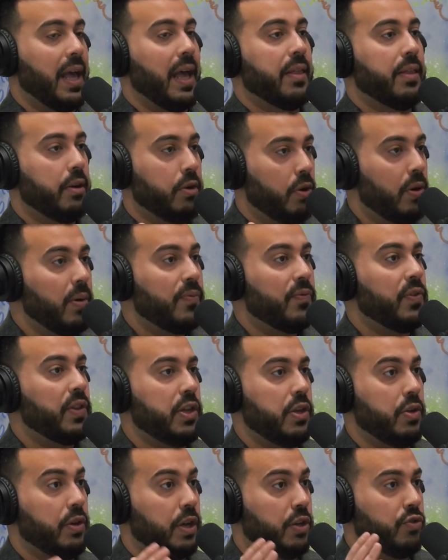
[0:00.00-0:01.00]
and then
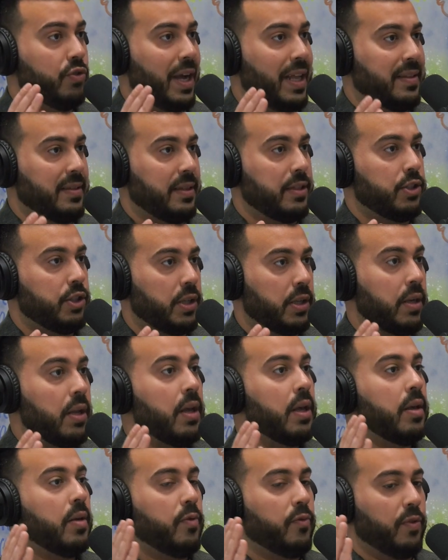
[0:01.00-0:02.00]
hopefully you could transition
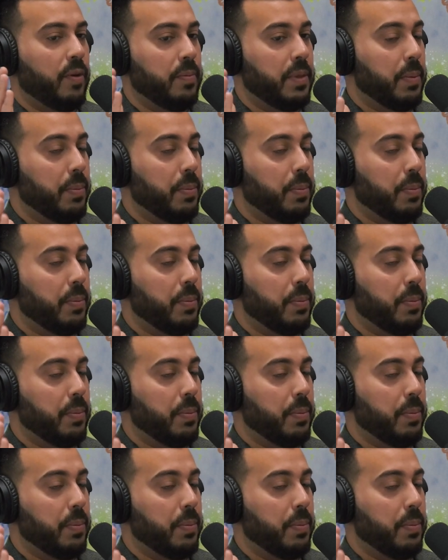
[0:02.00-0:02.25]
from